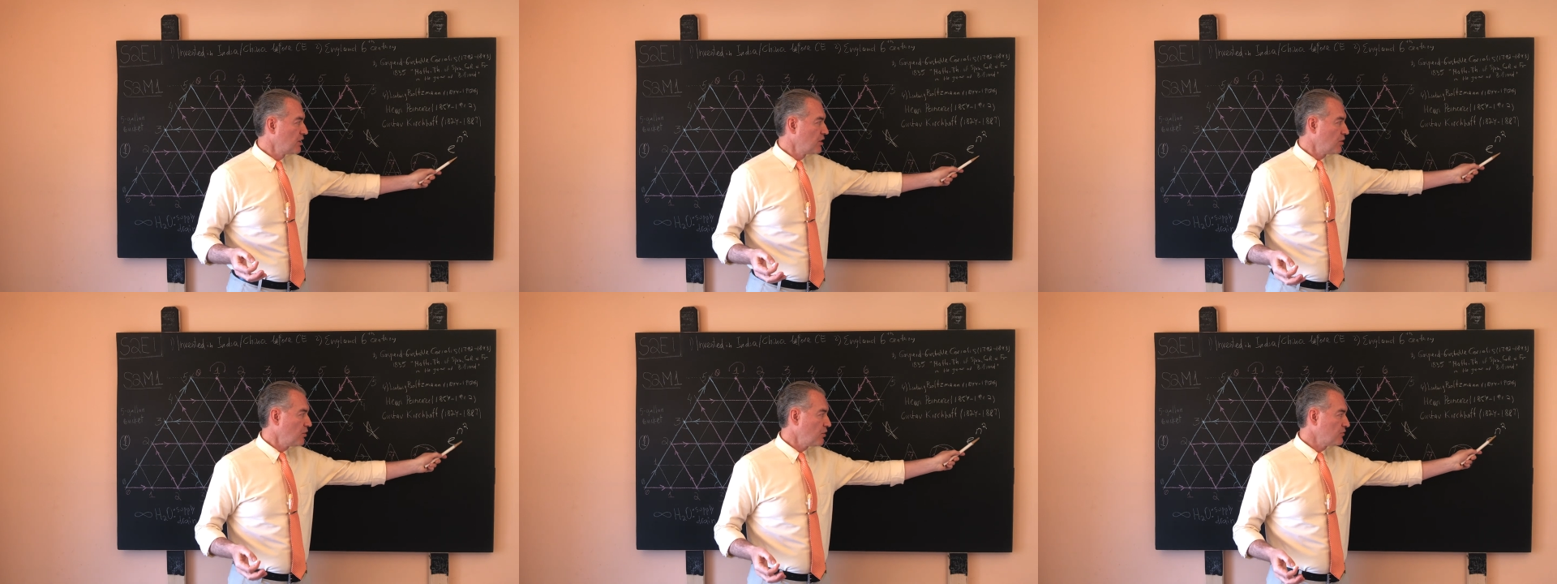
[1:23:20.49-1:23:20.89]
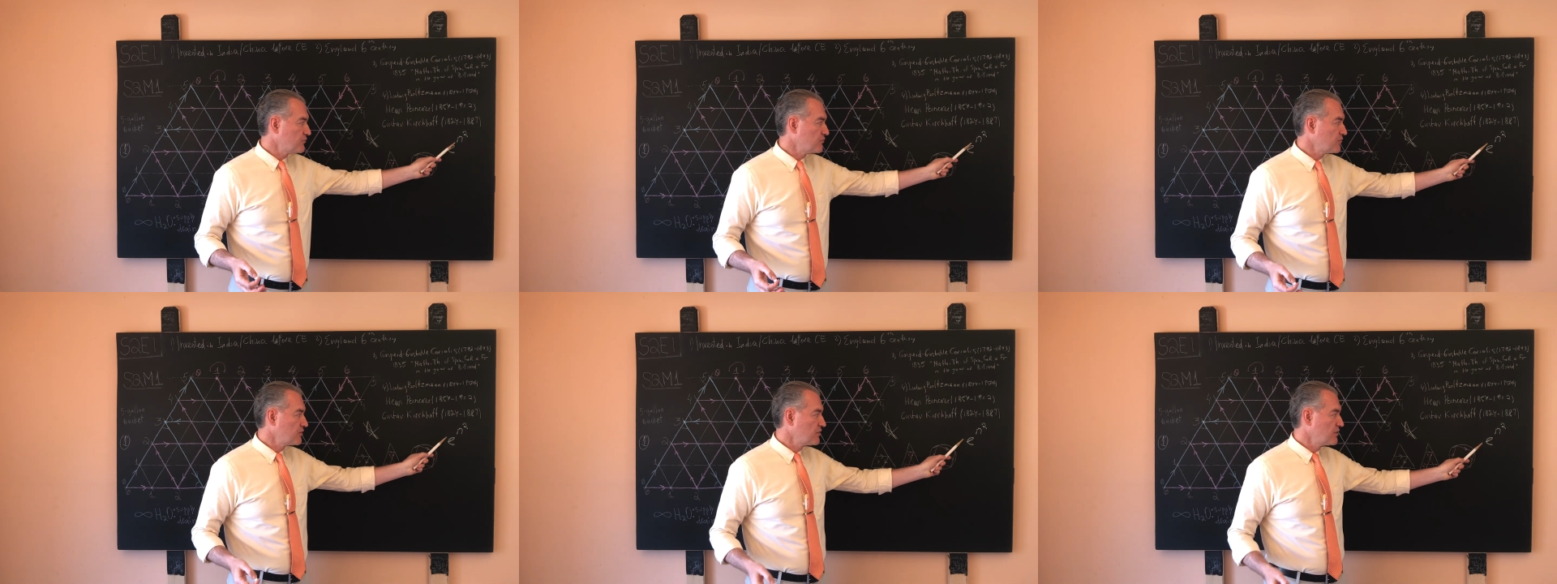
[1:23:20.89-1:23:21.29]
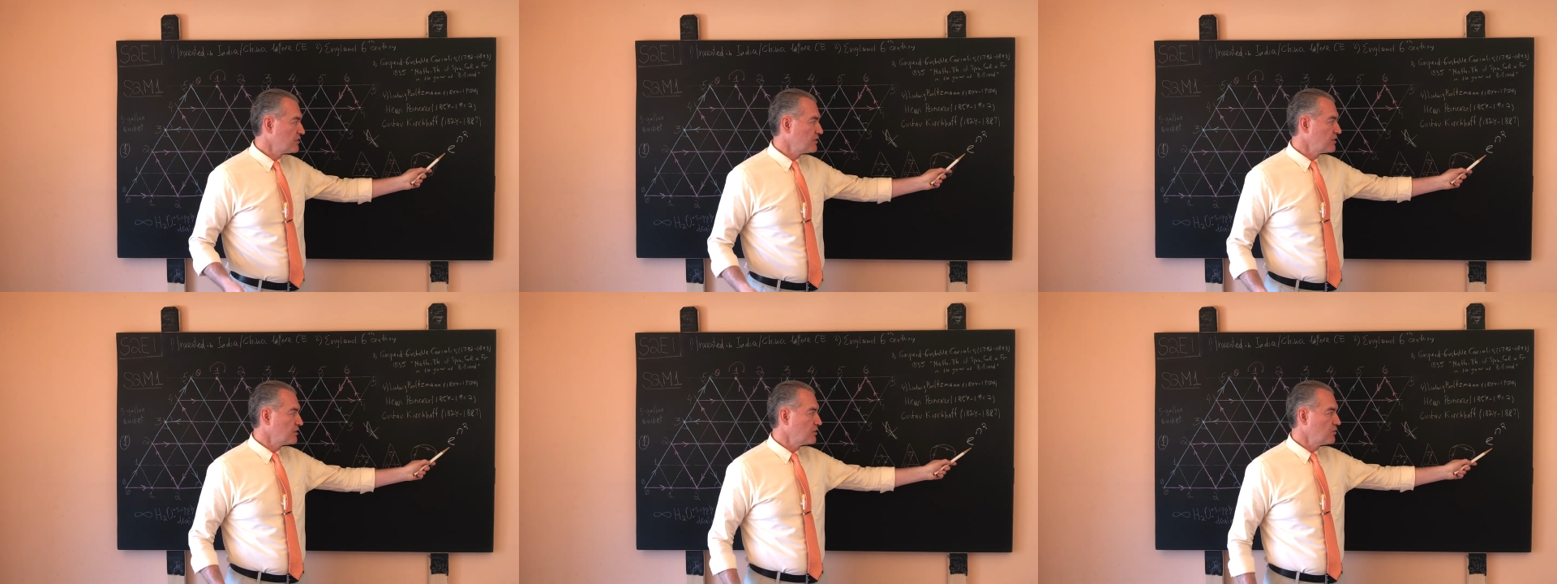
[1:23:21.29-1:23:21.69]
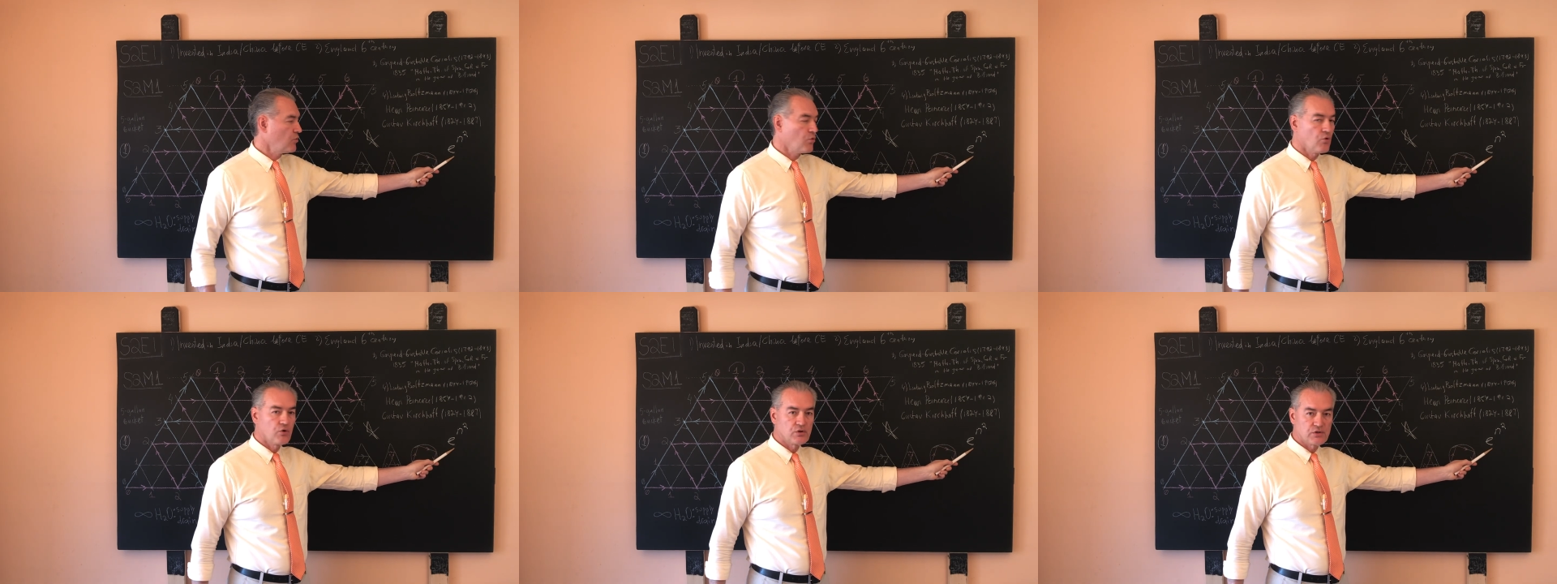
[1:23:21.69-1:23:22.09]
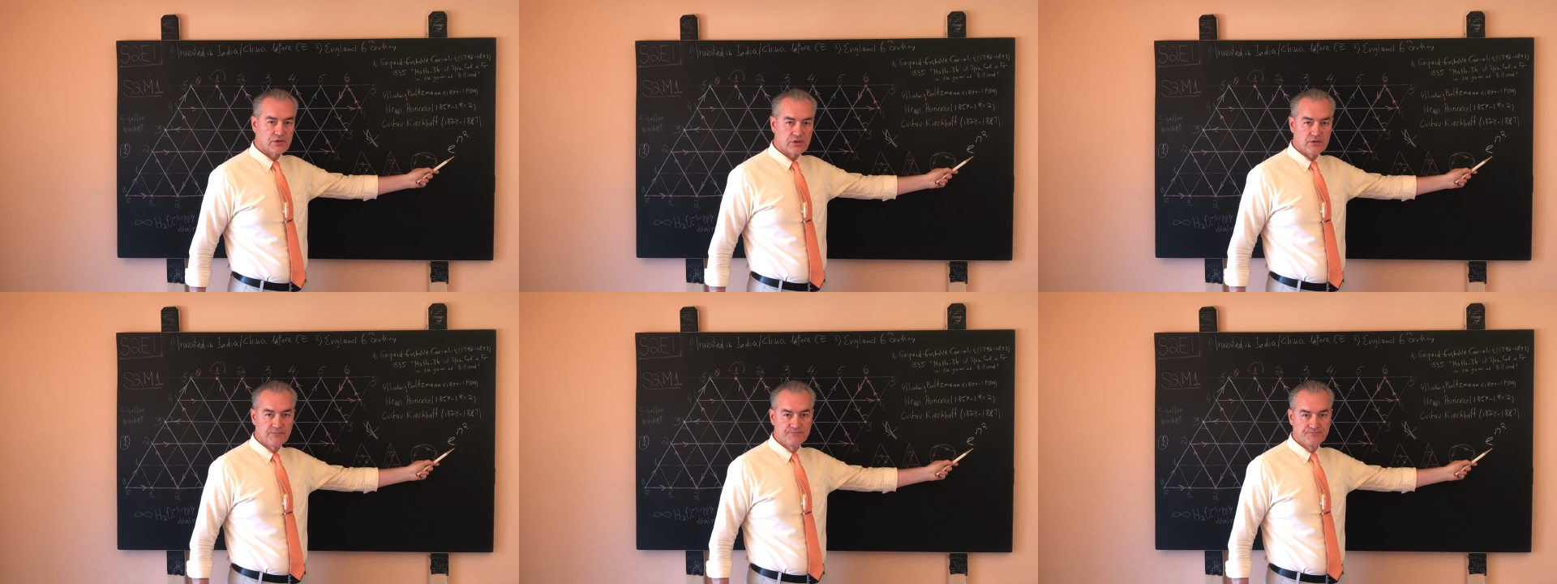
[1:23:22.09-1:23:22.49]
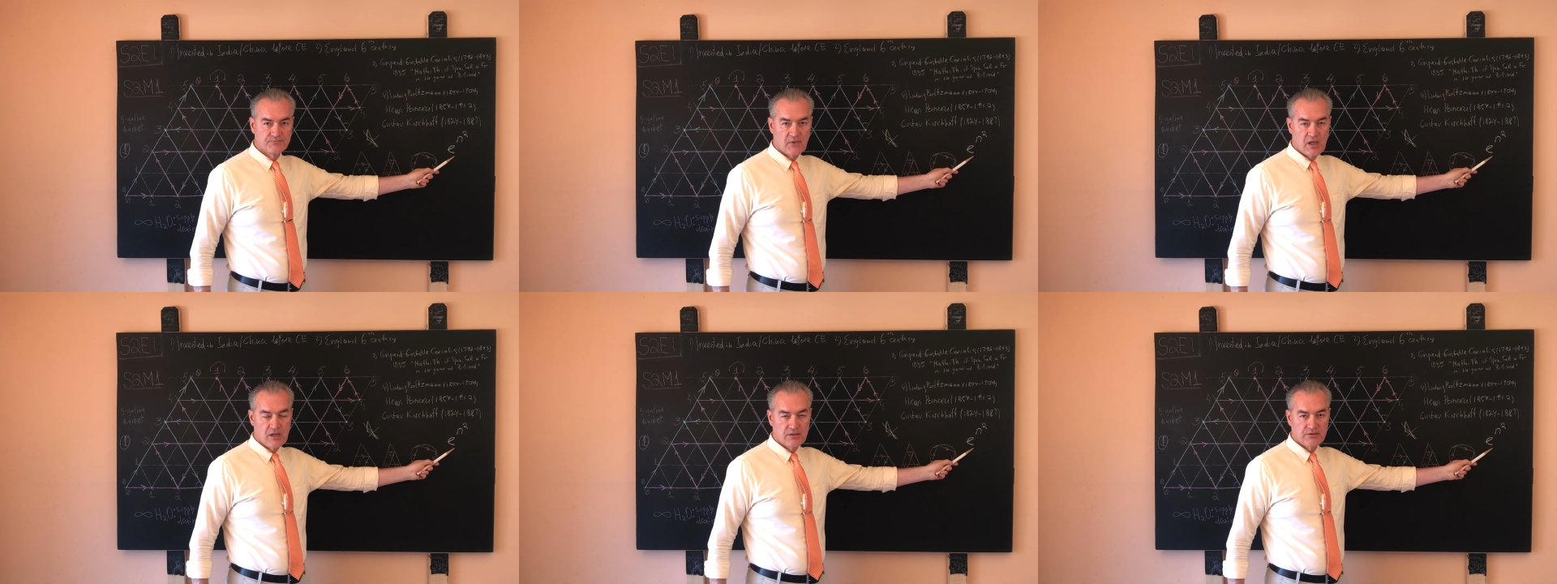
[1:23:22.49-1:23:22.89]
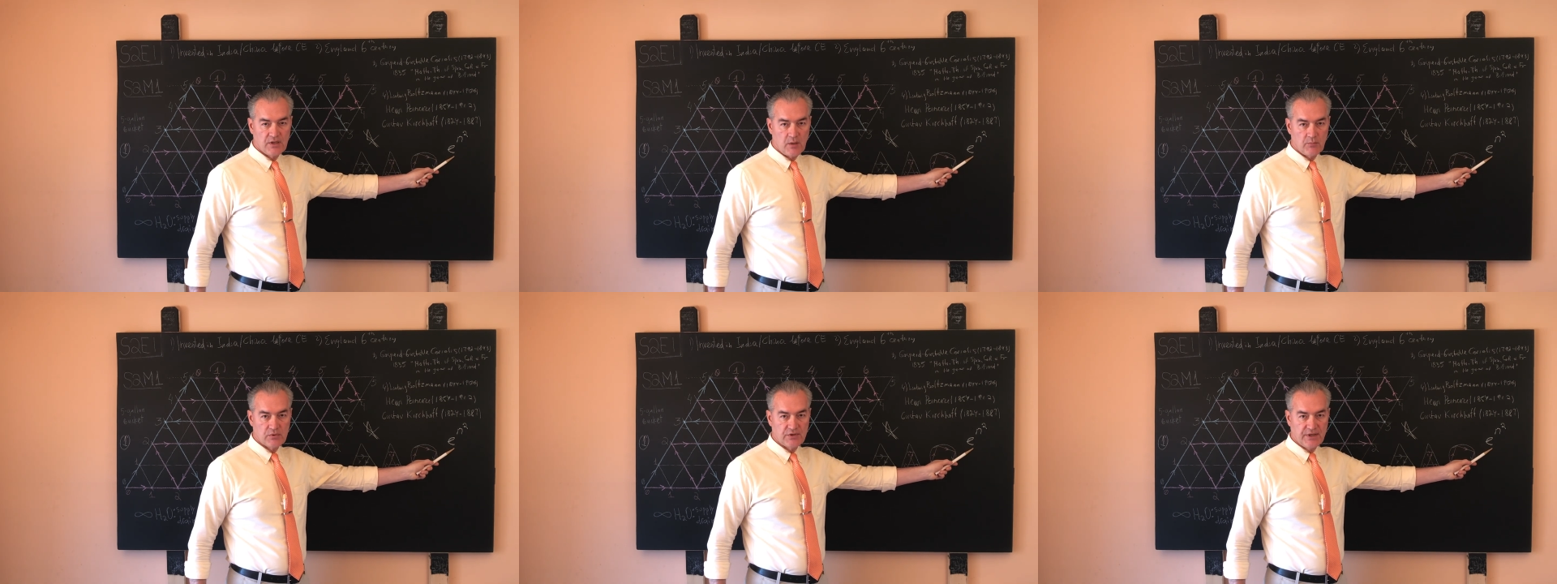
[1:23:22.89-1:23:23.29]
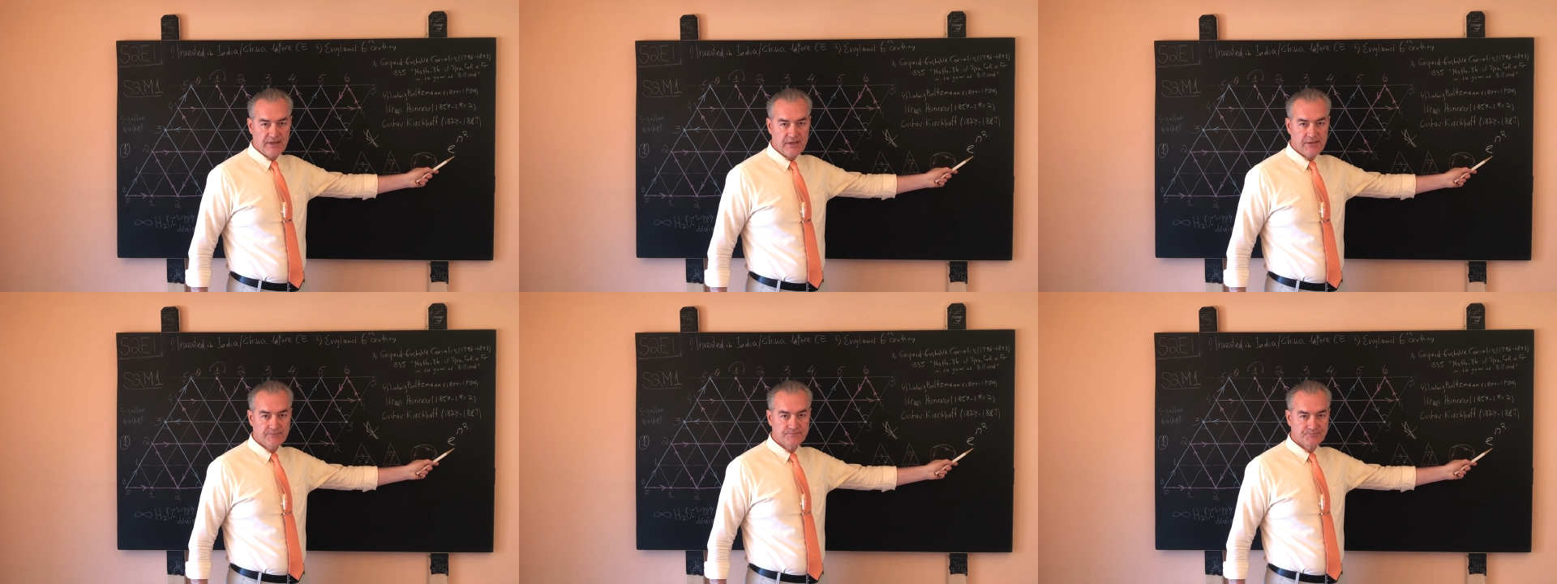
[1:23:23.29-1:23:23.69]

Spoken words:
of the Euler number e,